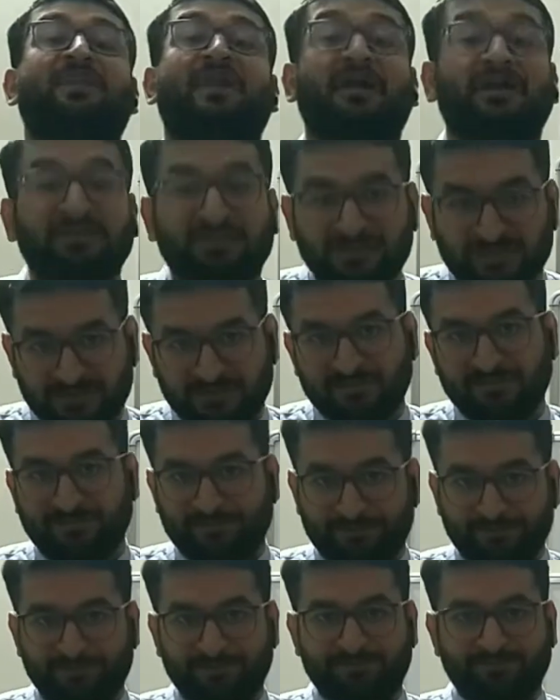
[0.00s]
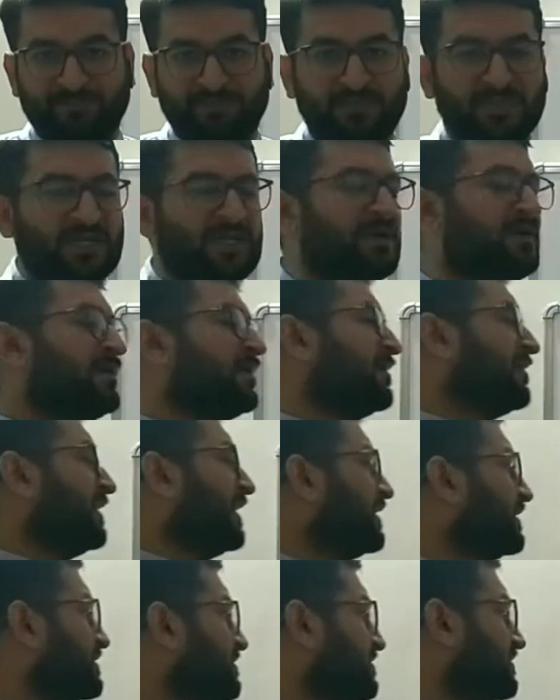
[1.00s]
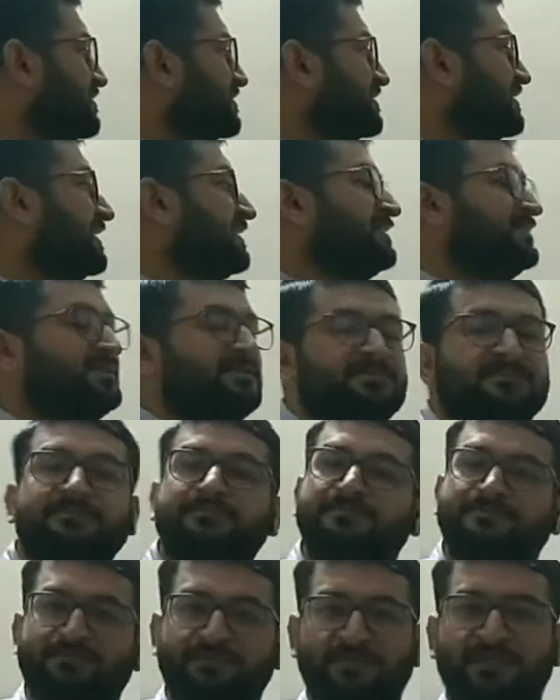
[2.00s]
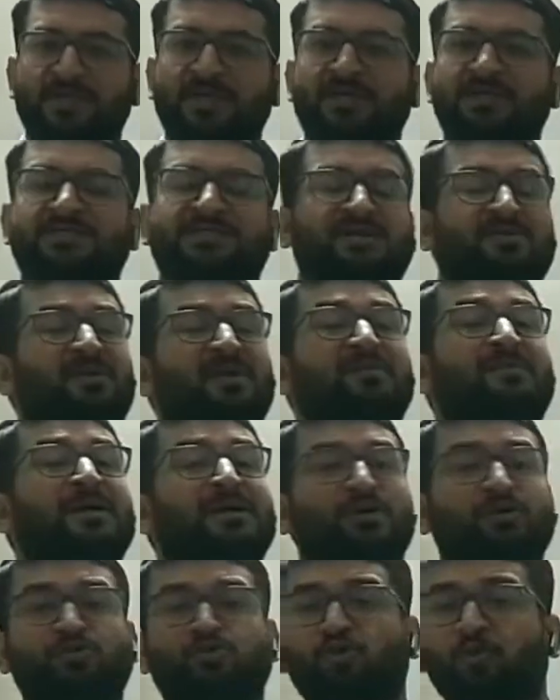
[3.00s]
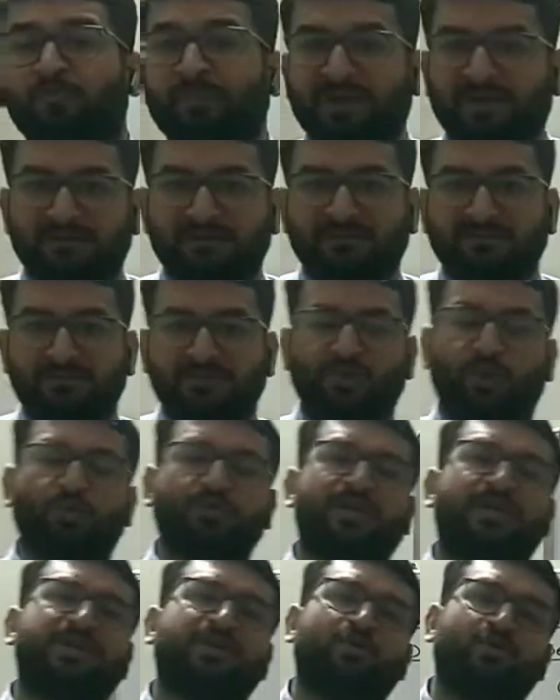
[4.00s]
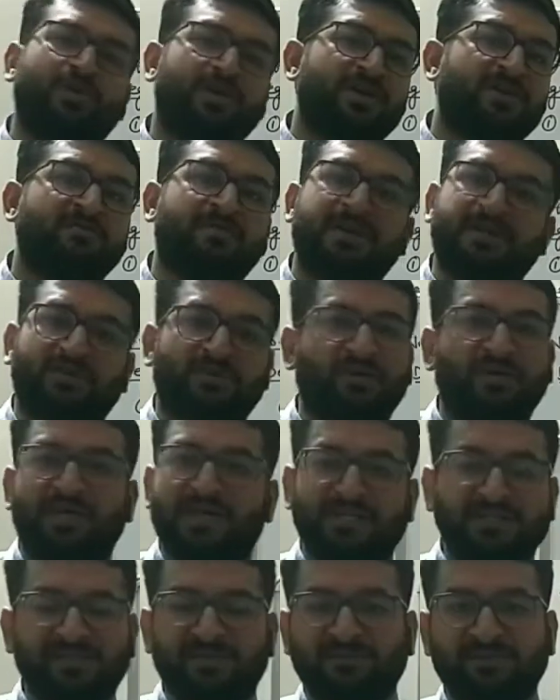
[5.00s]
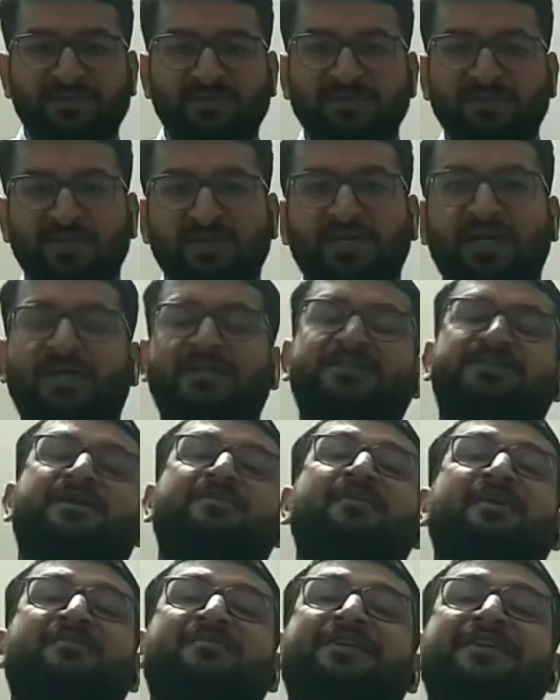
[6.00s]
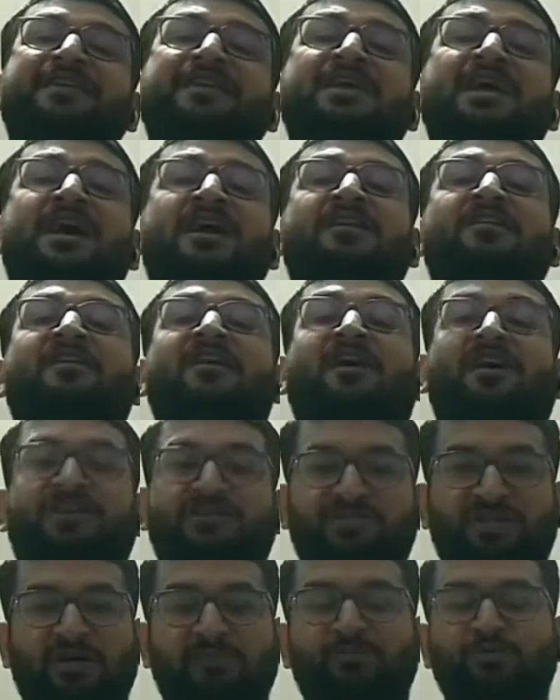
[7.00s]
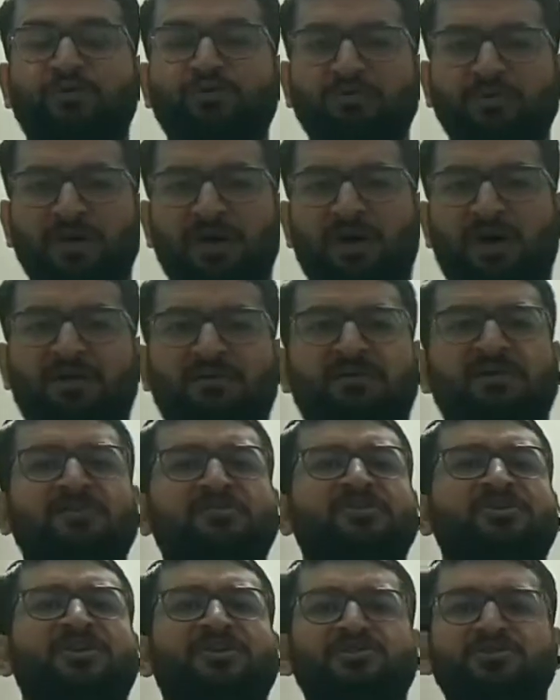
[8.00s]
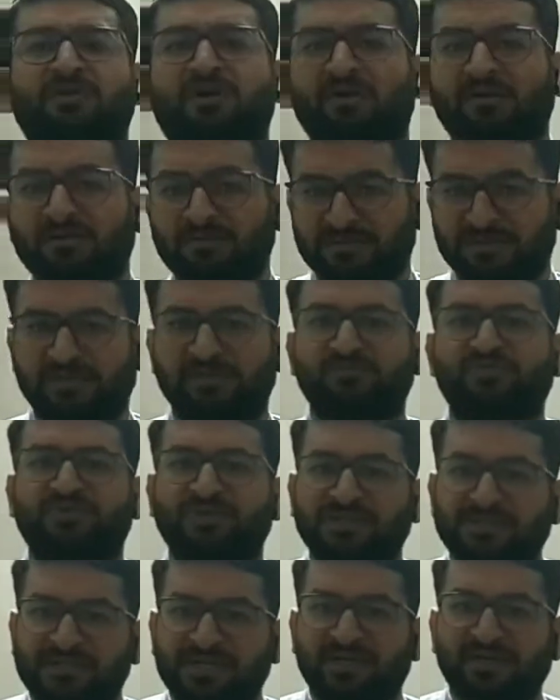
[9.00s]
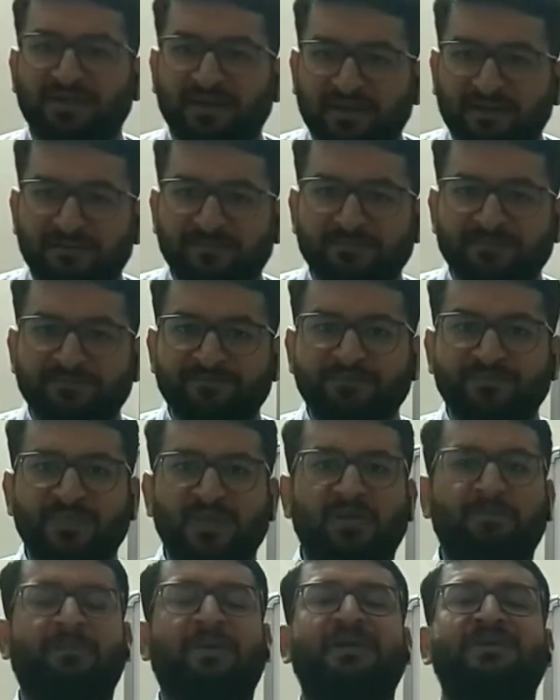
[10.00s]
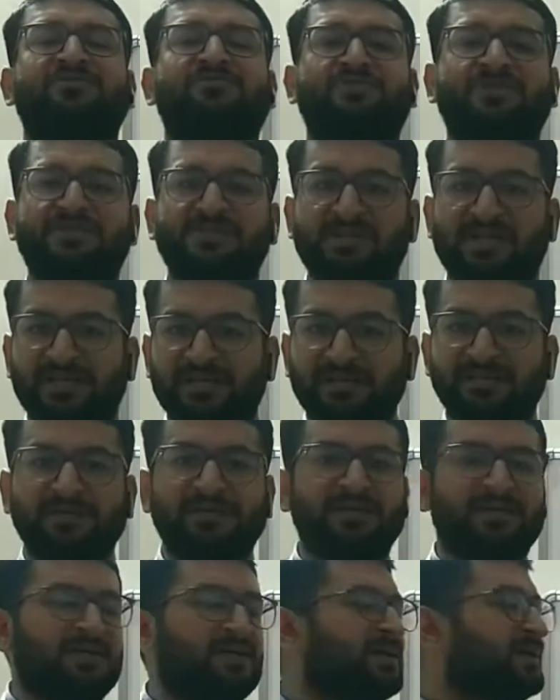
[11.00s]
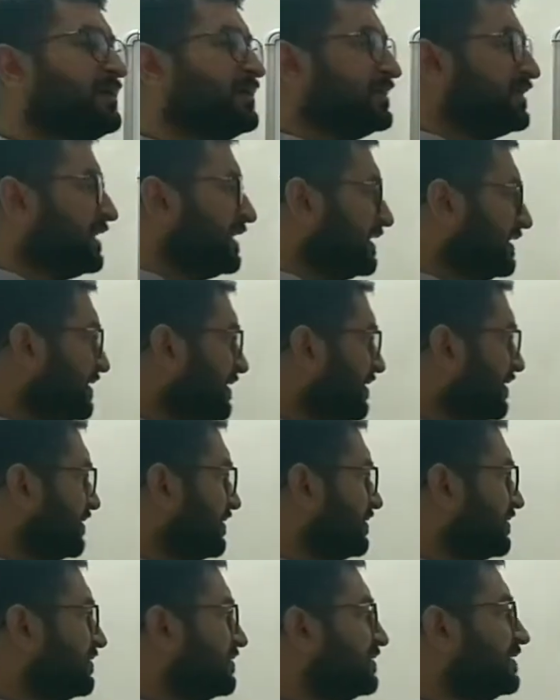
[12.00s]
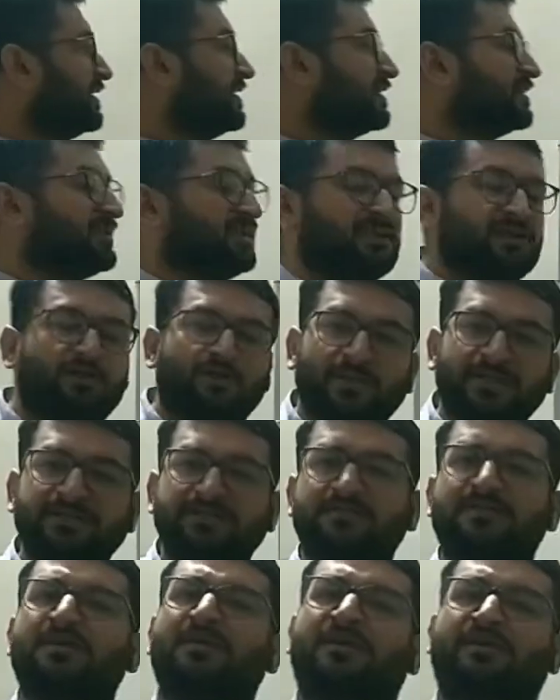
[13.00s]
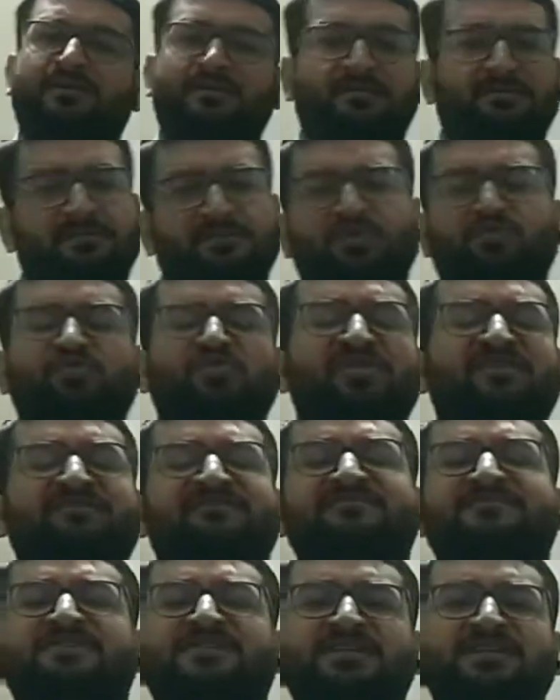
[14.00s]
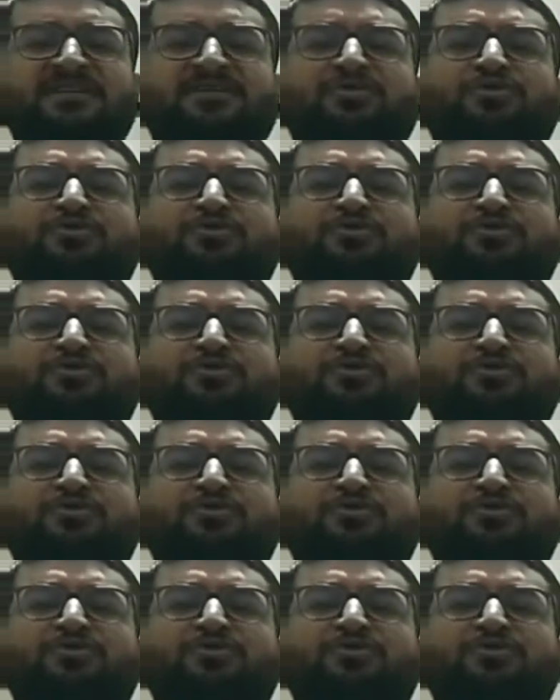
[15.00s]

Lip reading: plants. Next, size. Some are microscopic, those are included in microorganisms, and some are very large, up to 100 meters long. Some trees are there, pine trees like, and the other one is color. You have seen